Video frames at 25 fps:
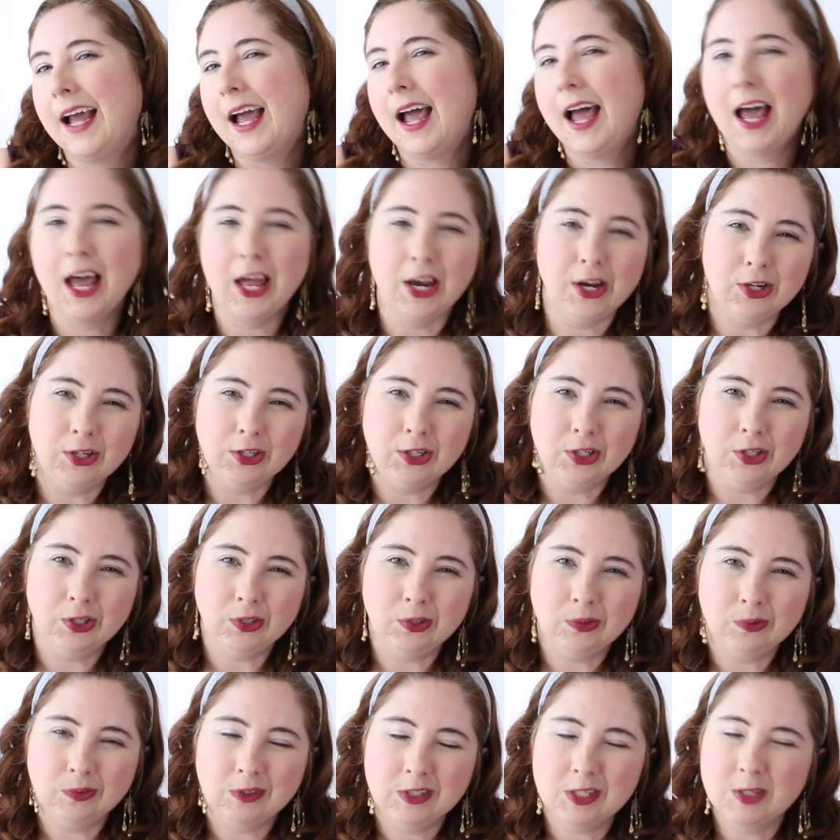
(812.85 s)
know,
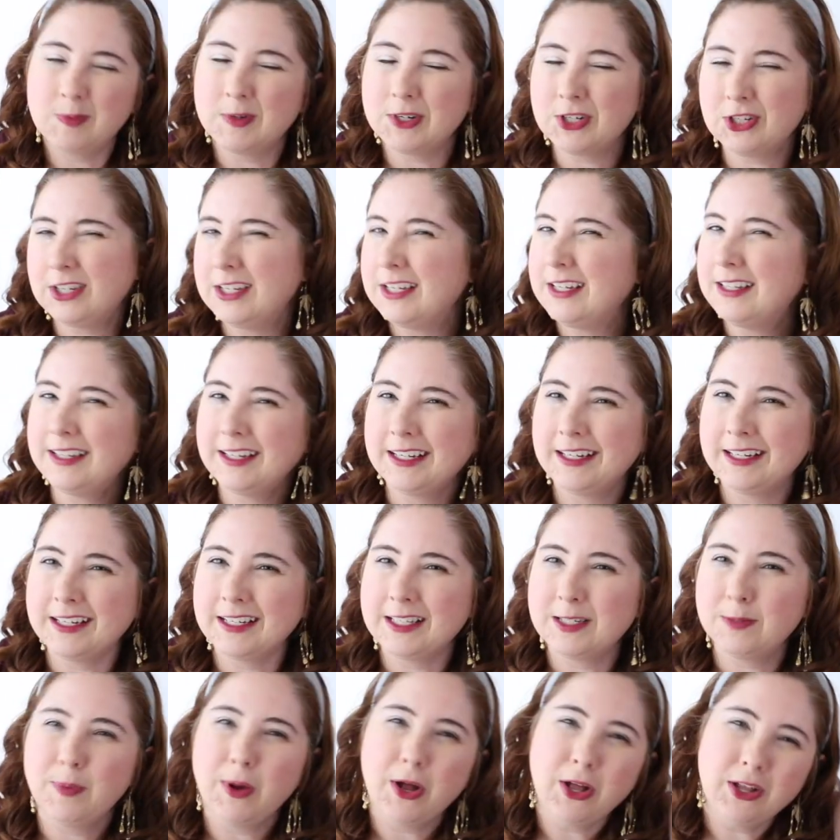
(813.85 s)
especially like
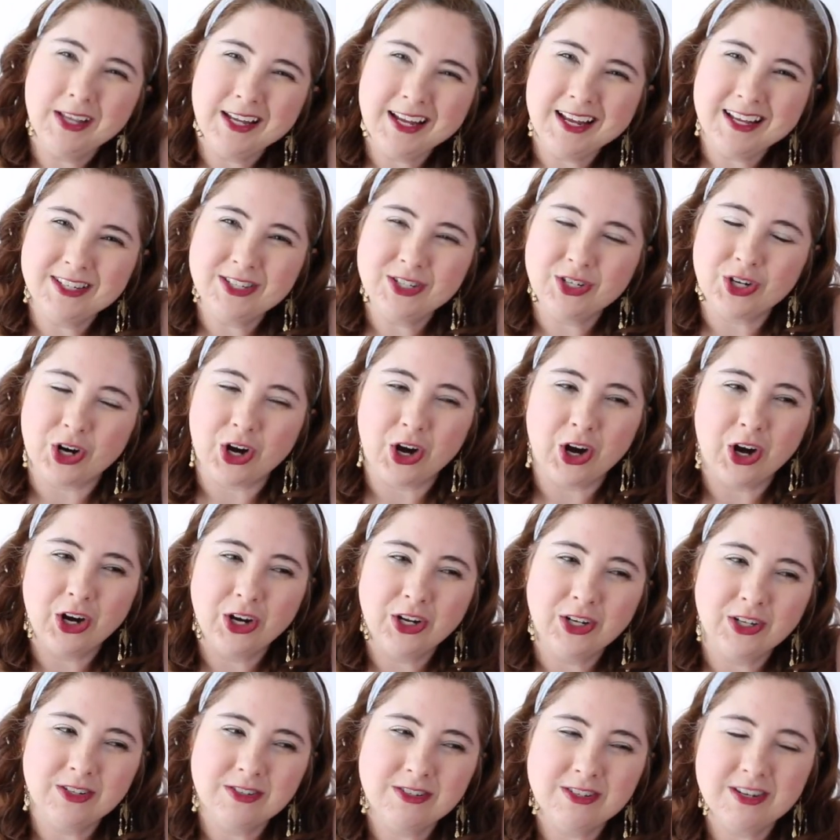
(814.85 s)
it's polyester.
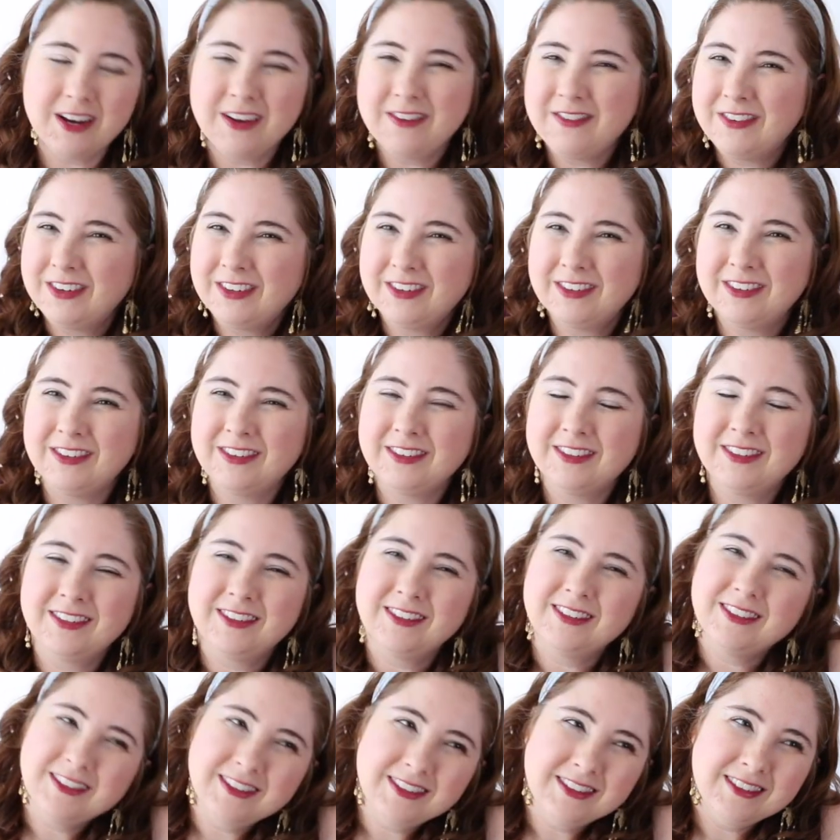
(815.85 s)
It's not even,
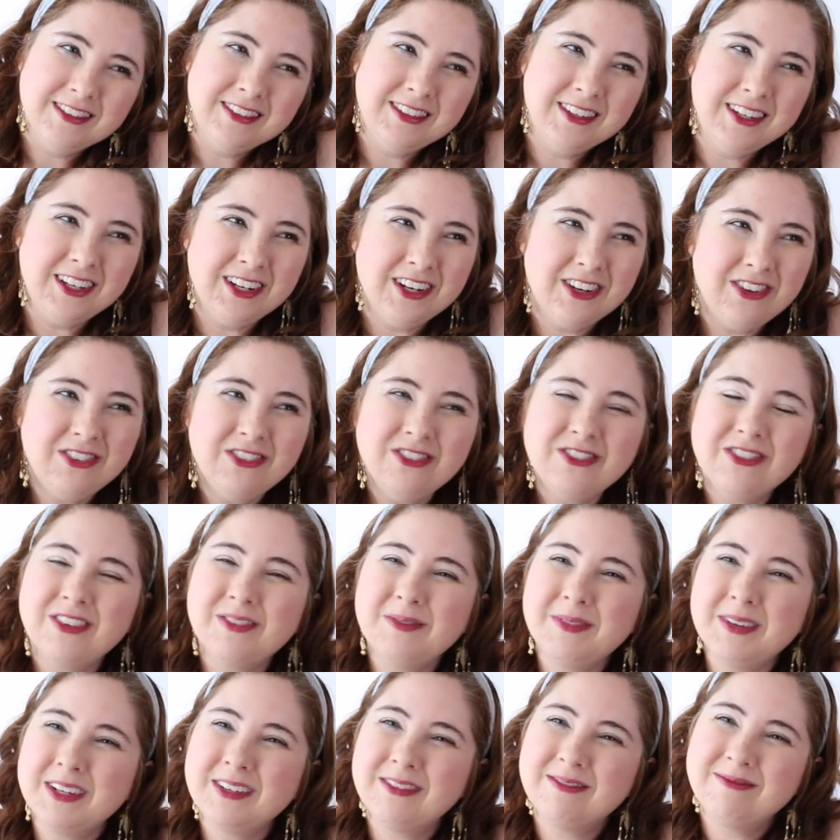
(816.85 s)
you know,
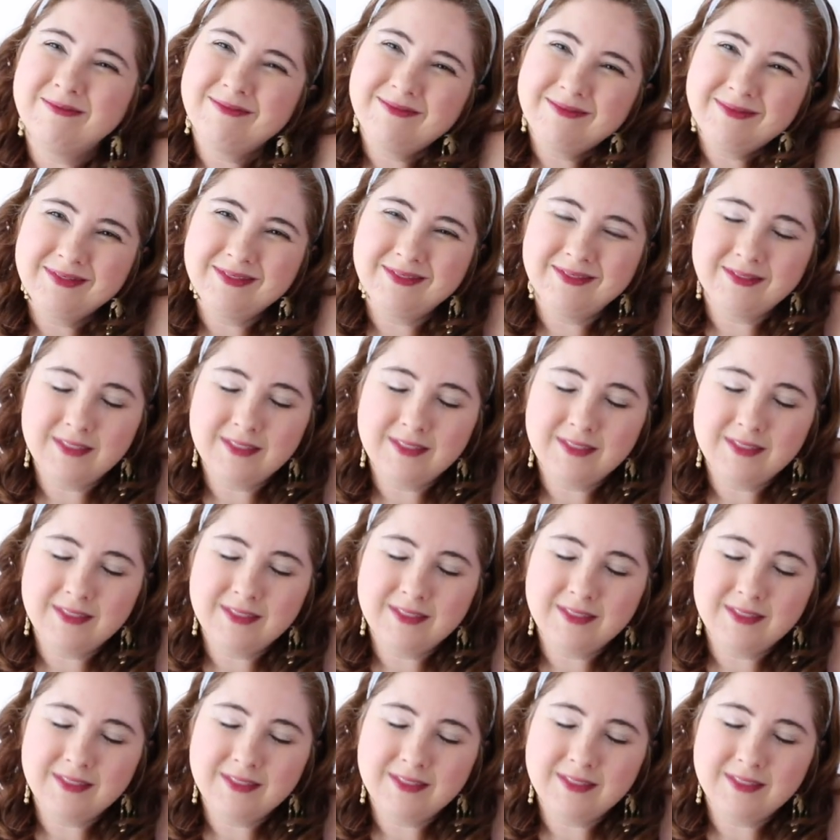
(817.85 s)
I mean.